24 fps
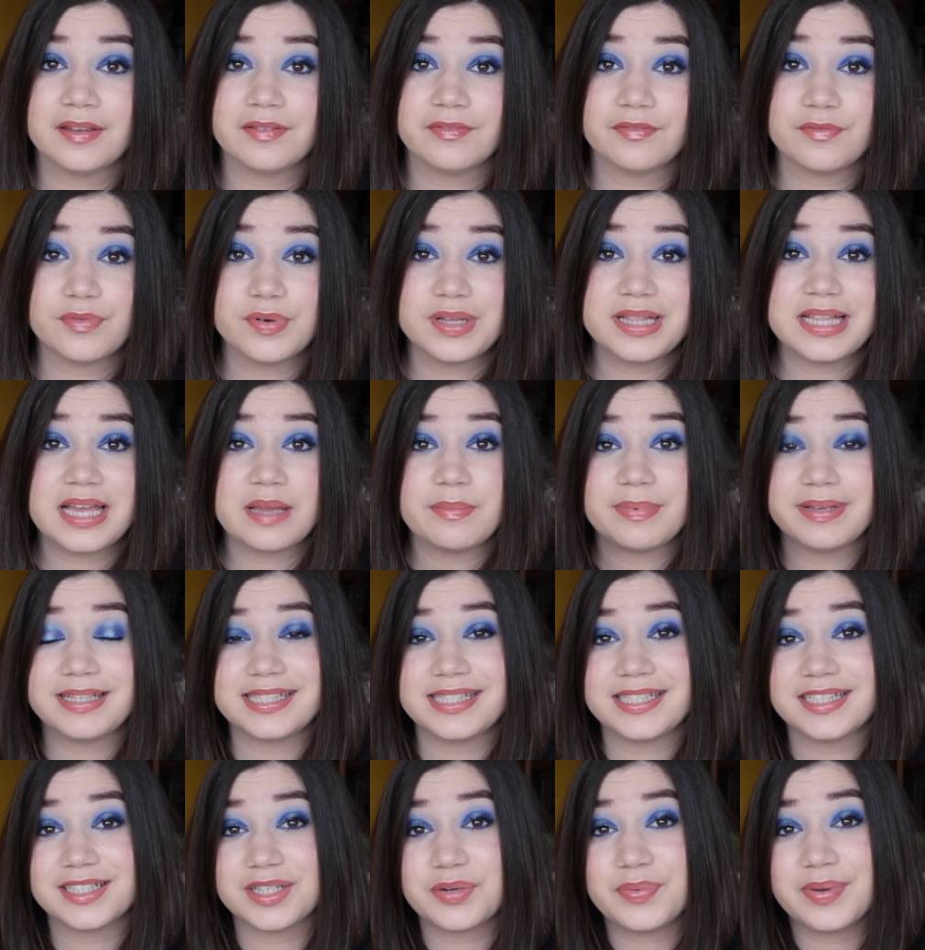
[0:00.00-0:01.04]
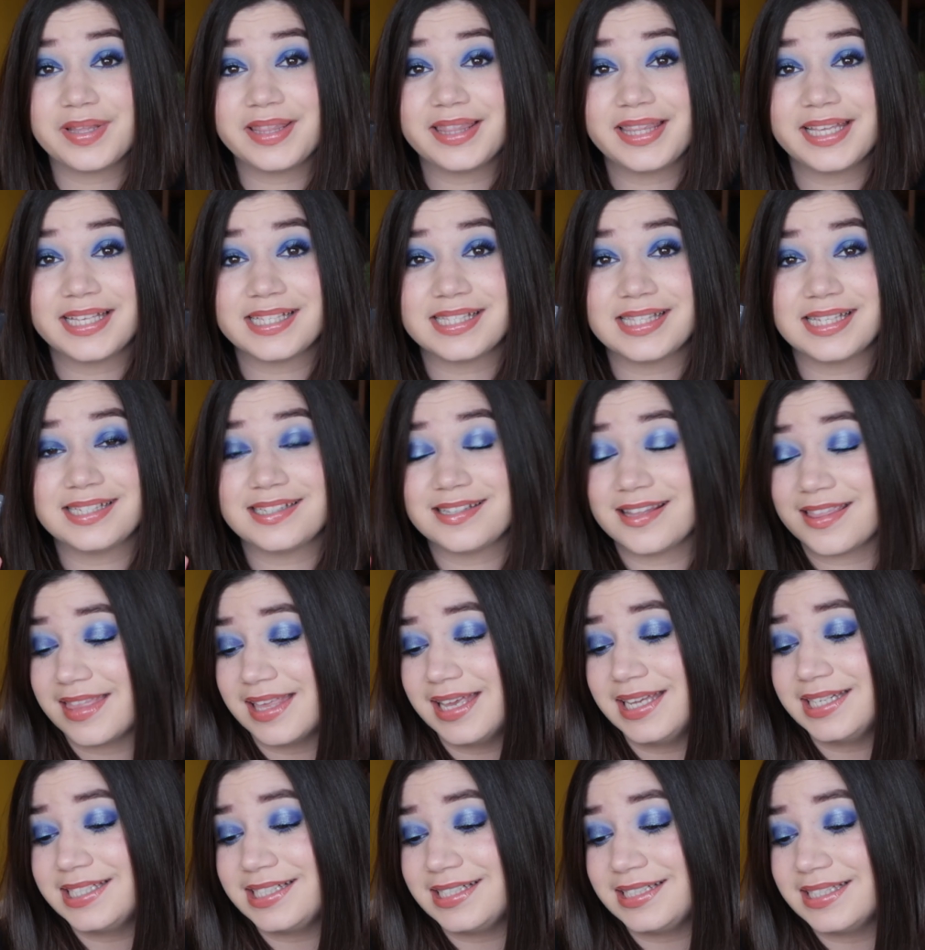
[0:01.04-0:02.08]
will I be stuck with this little
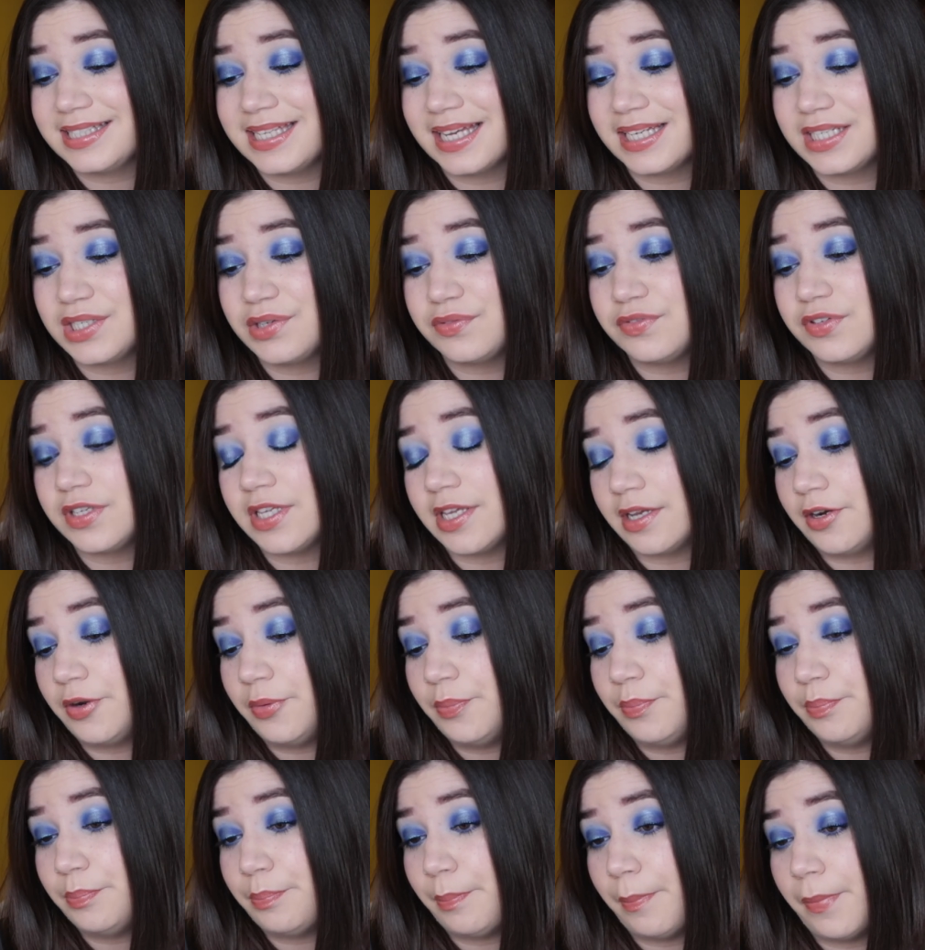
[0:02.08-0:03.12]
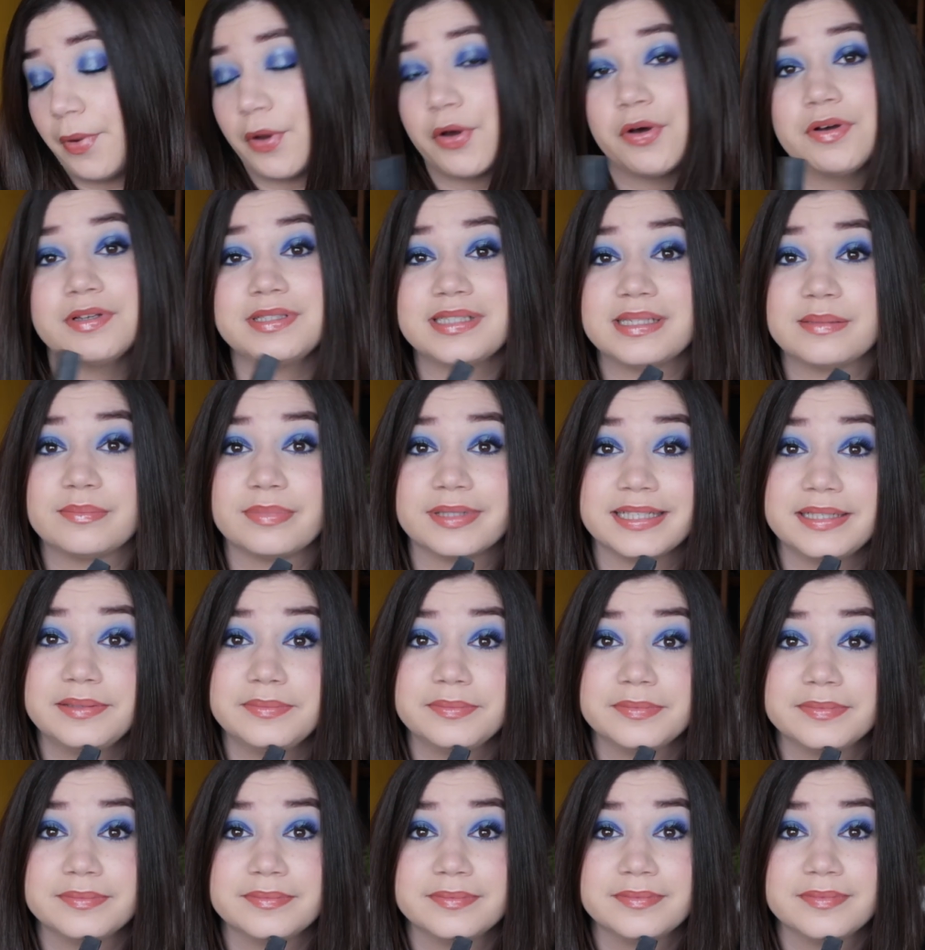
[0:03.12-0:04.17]
thing till the end of the year? Possibly.
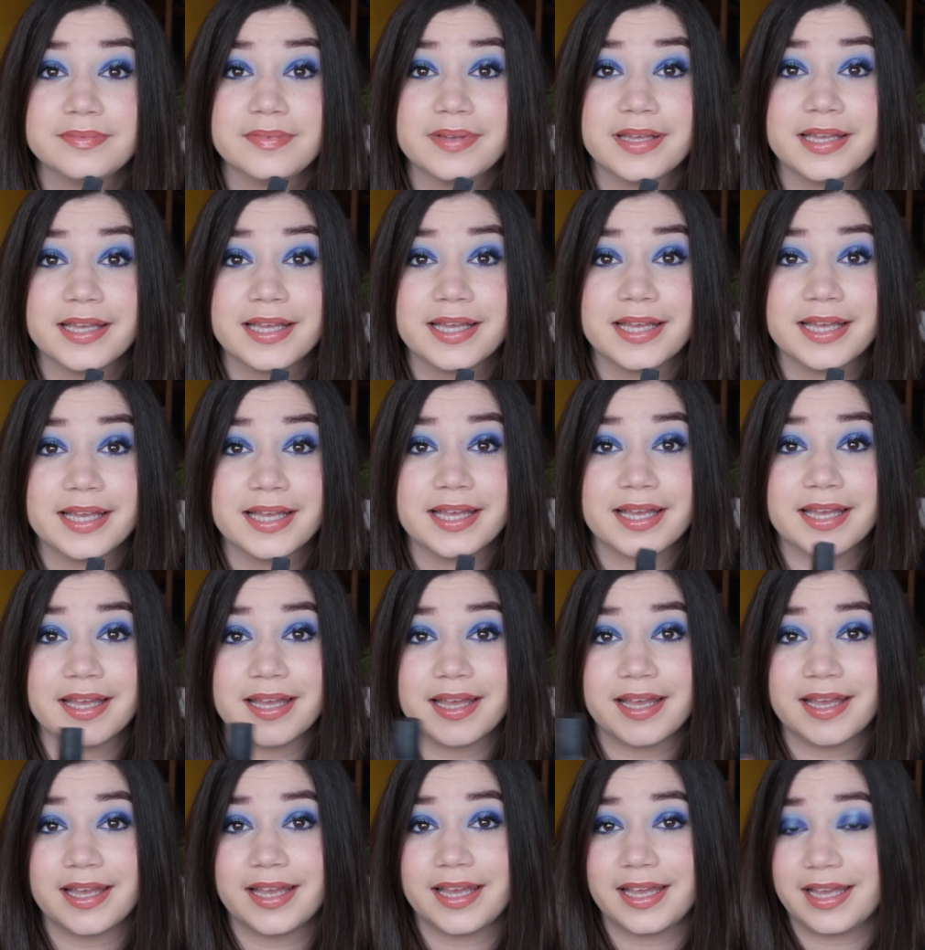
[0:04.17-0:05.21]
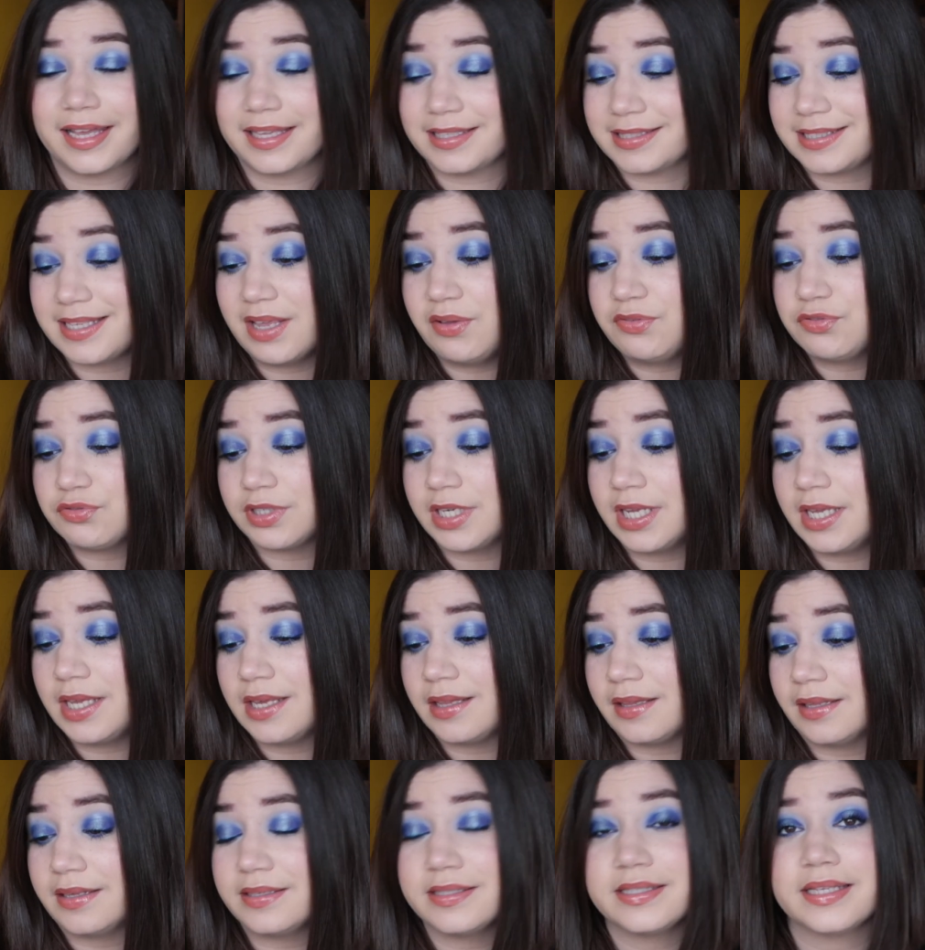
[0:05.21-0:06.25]
It sounds
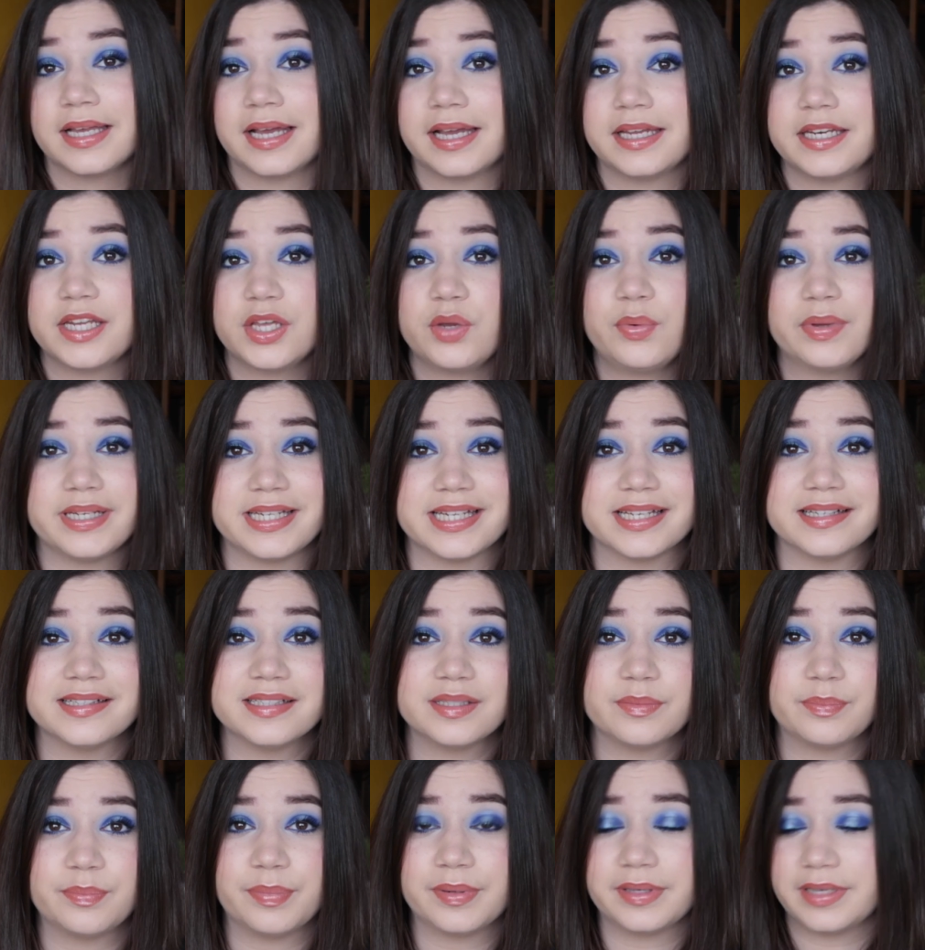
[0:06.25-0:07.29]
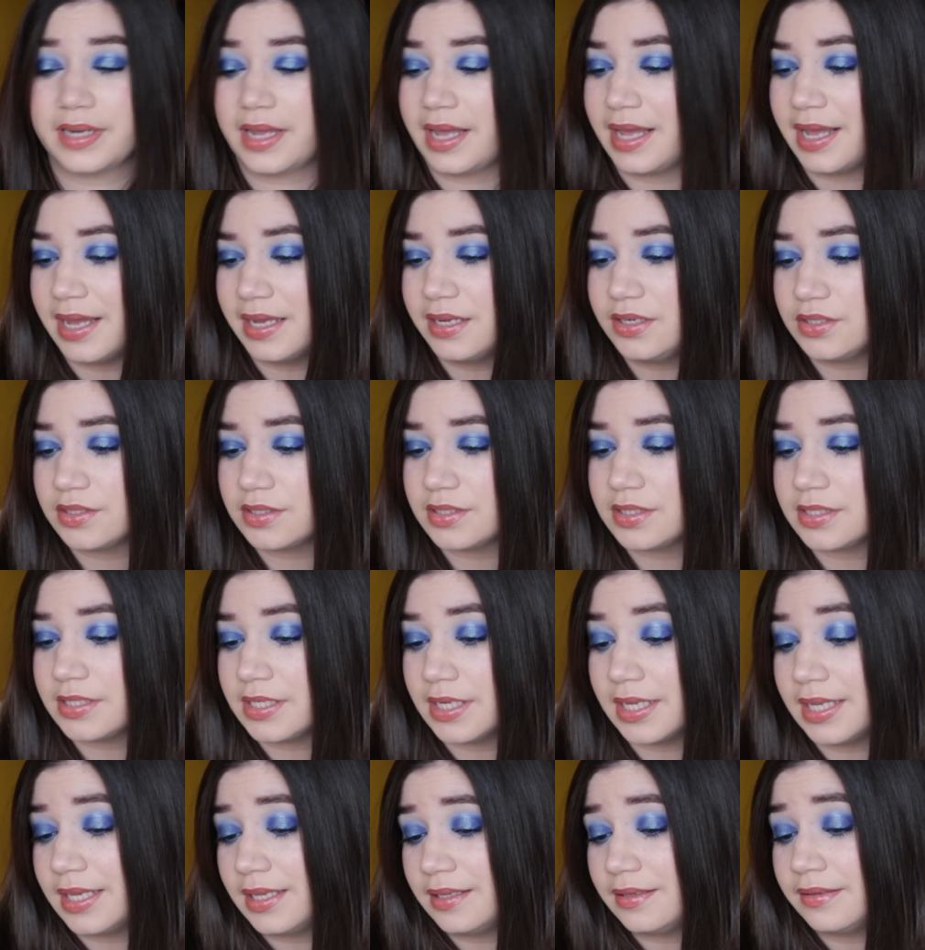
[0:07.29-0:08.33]
ridiculous, I know it does, but
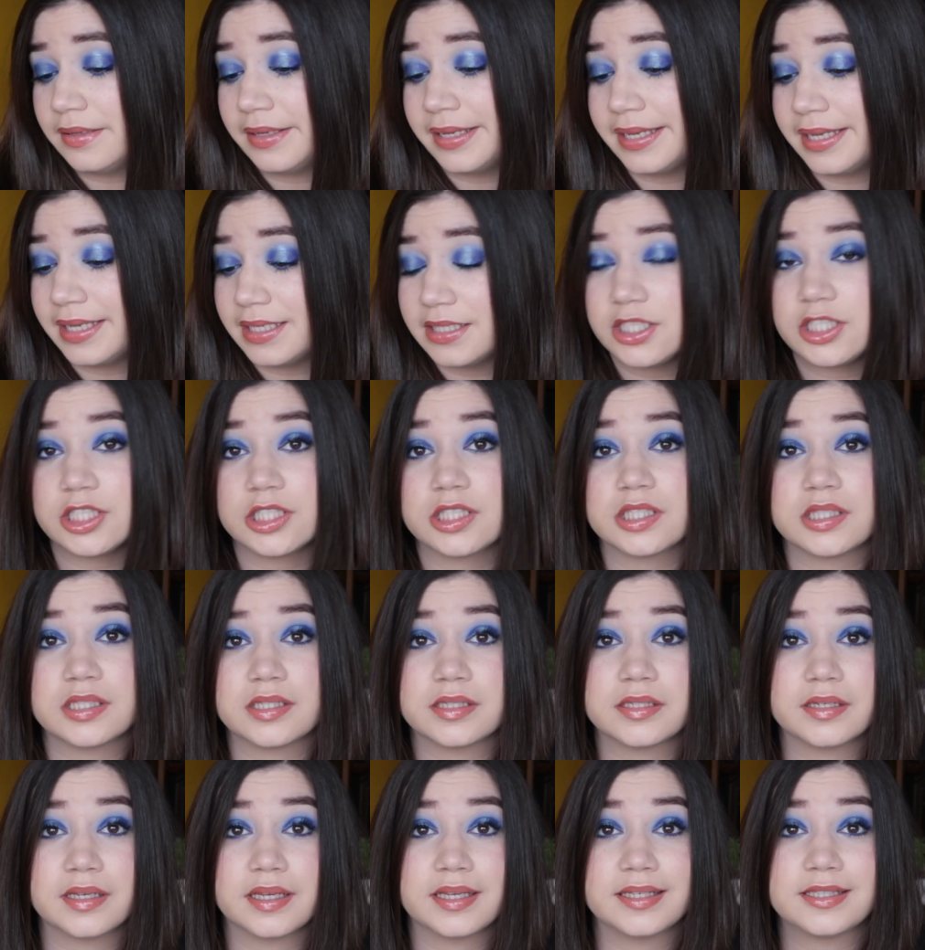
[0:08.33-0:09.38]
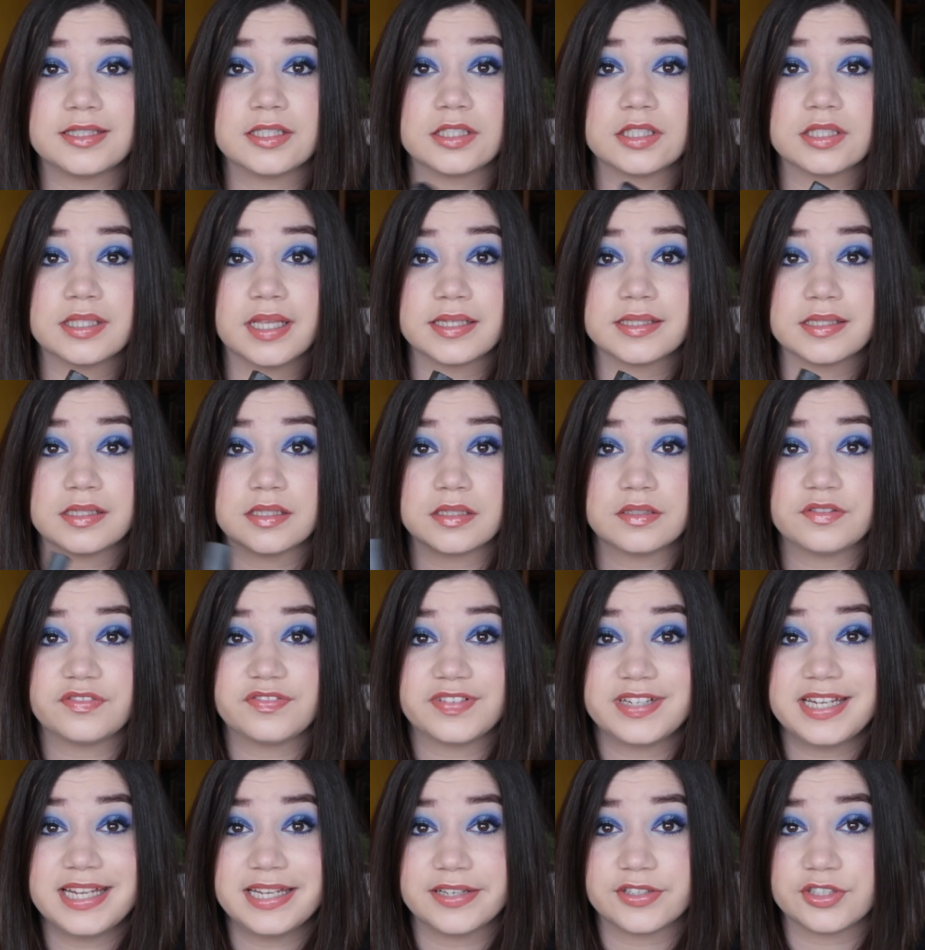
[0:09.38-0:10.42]
it just doesn't
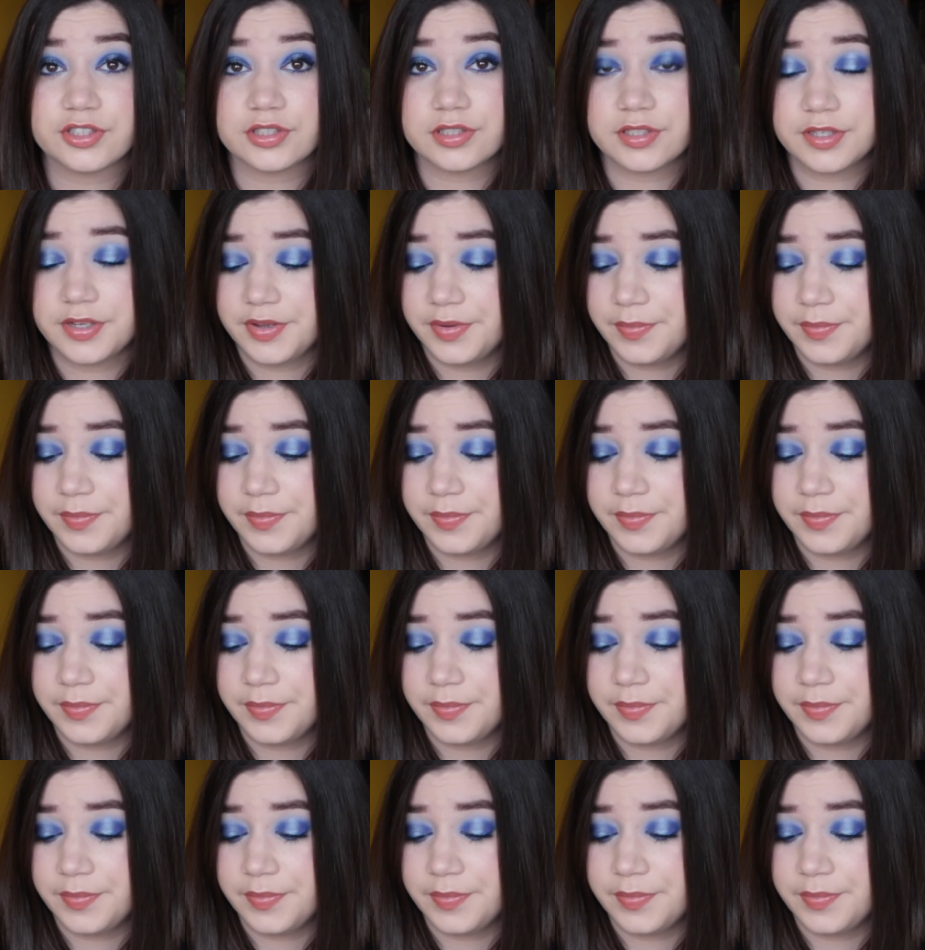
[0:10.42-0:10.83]
finish.